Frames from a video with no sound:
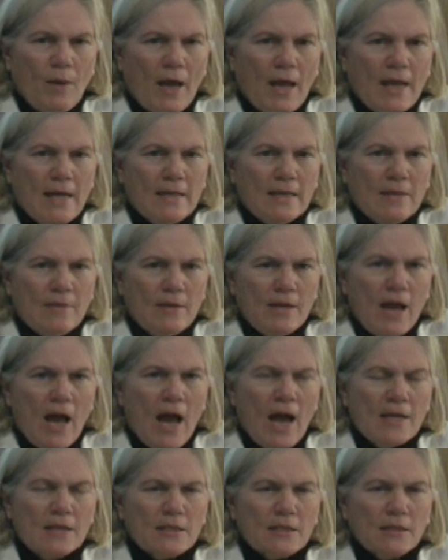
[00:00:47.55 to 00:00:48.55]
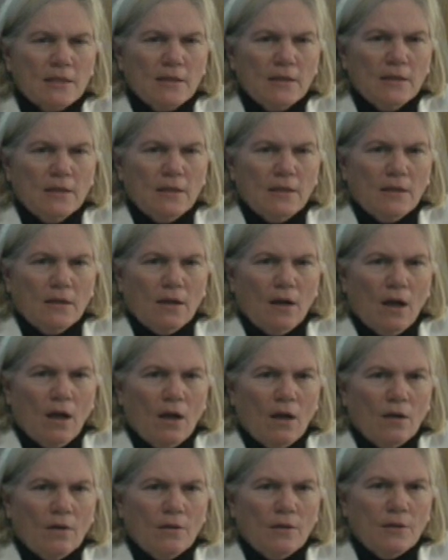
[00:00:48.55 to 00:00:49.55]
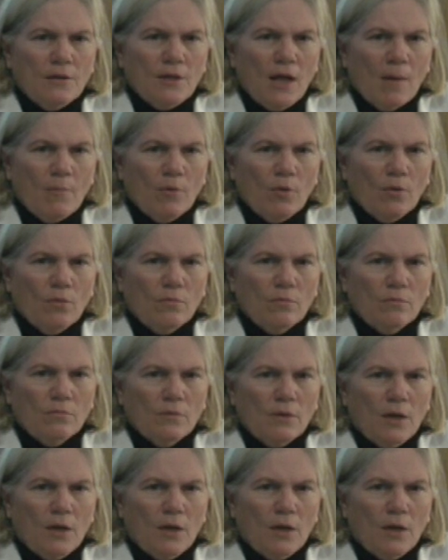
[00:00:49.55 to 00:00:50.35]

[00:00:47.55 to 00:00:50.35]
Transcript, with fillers: pain in the eyes. Double